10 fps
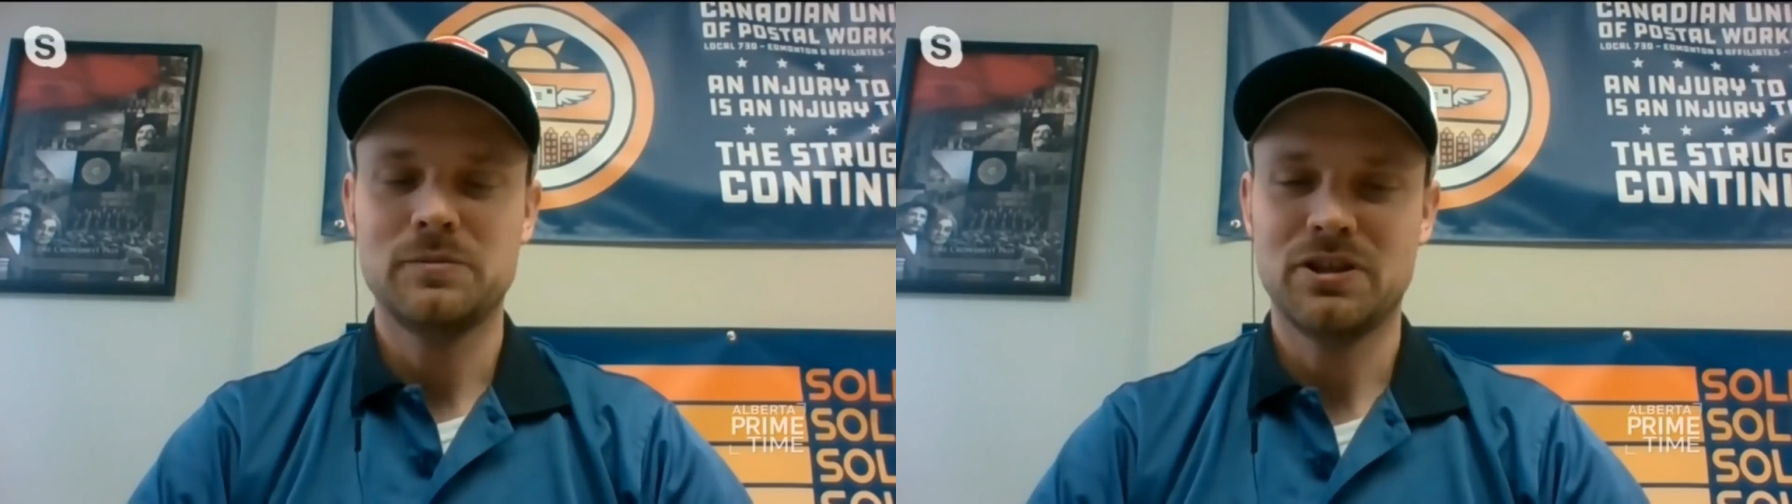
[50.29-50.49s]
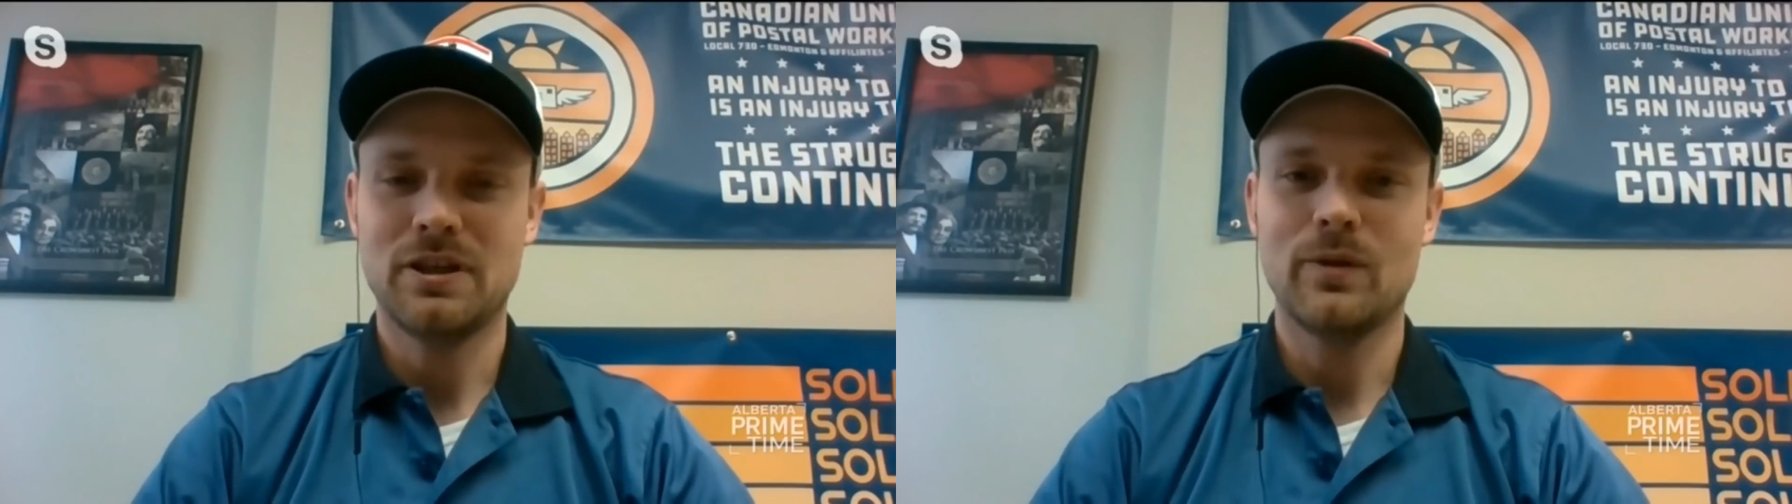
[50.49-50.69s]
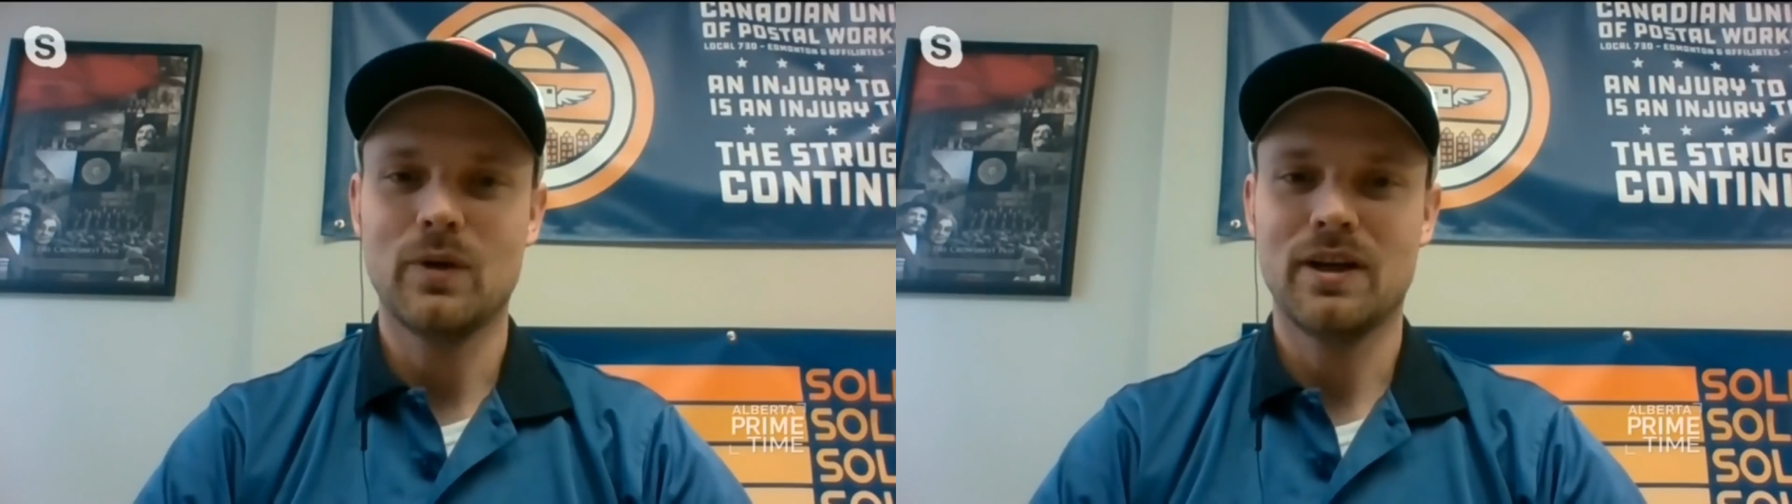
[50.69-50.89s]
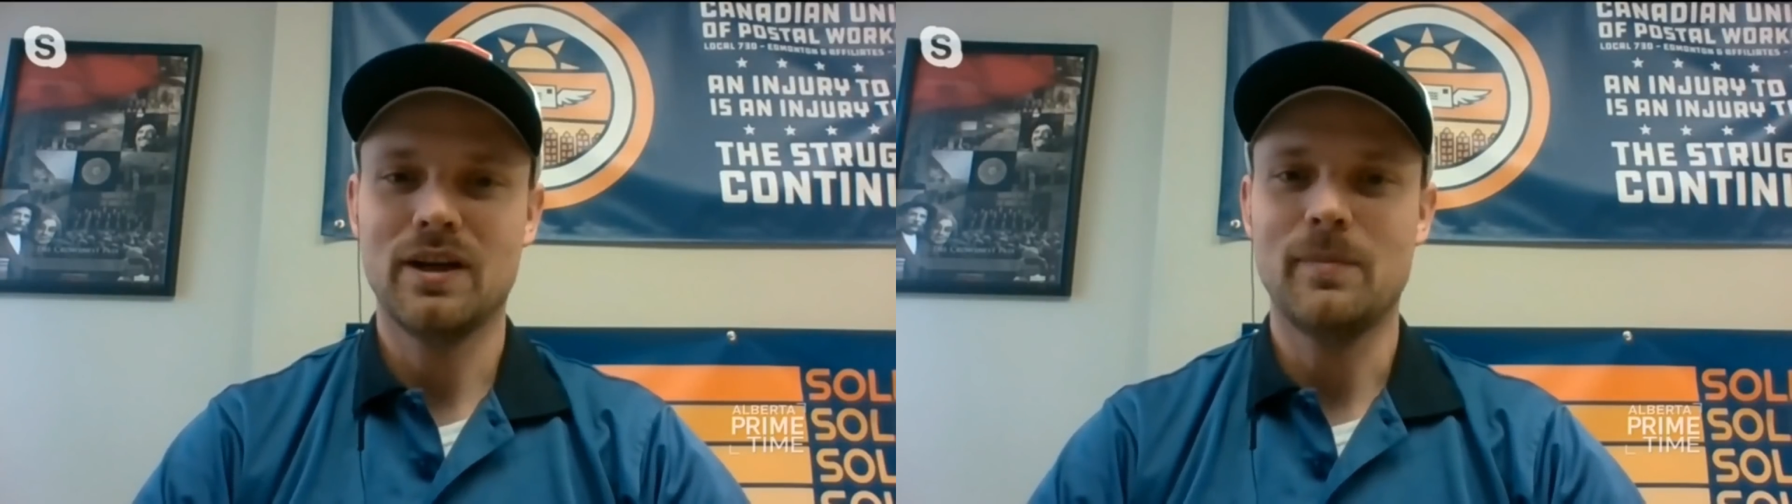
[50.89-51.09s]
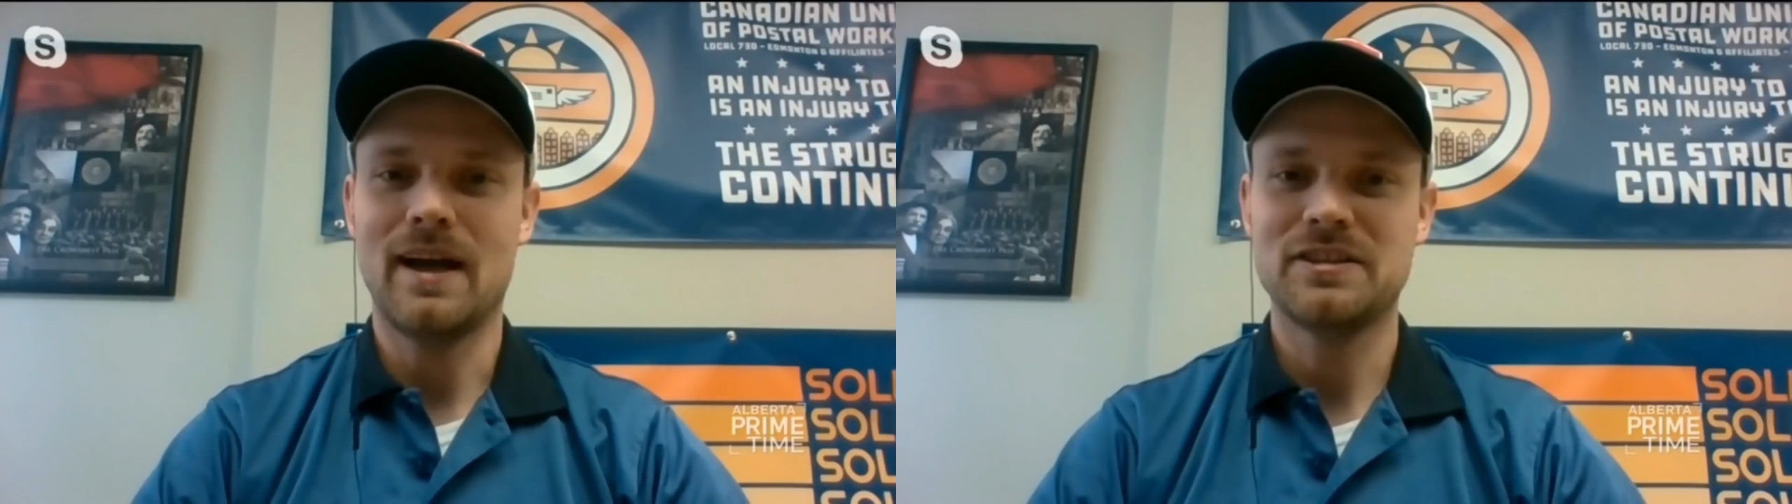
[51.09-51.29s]
sure everyone could
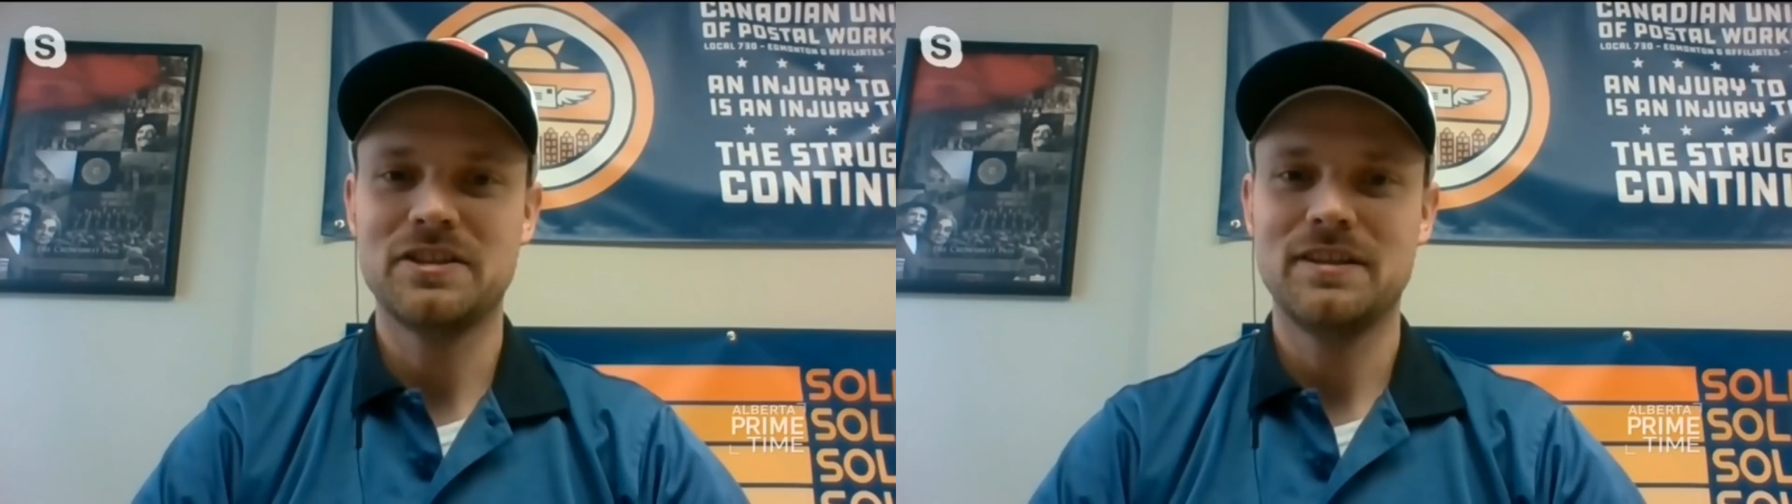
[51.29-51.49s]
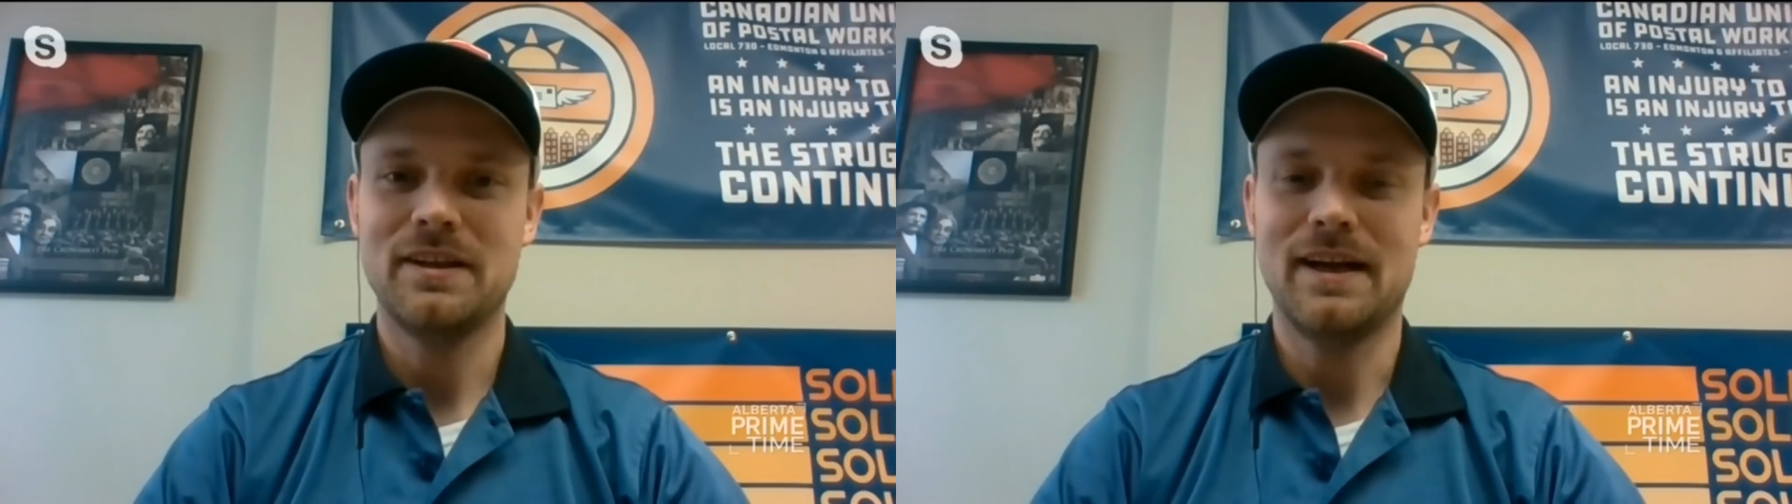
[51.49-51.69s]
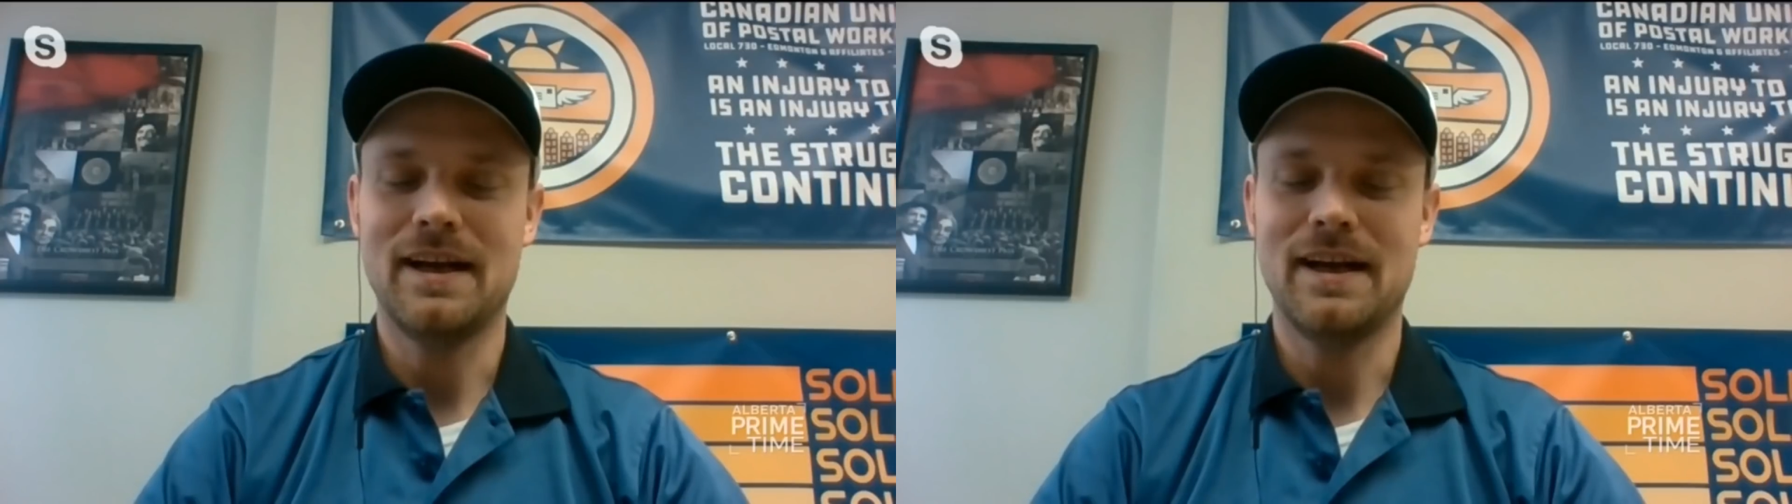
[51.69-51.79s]
imagine,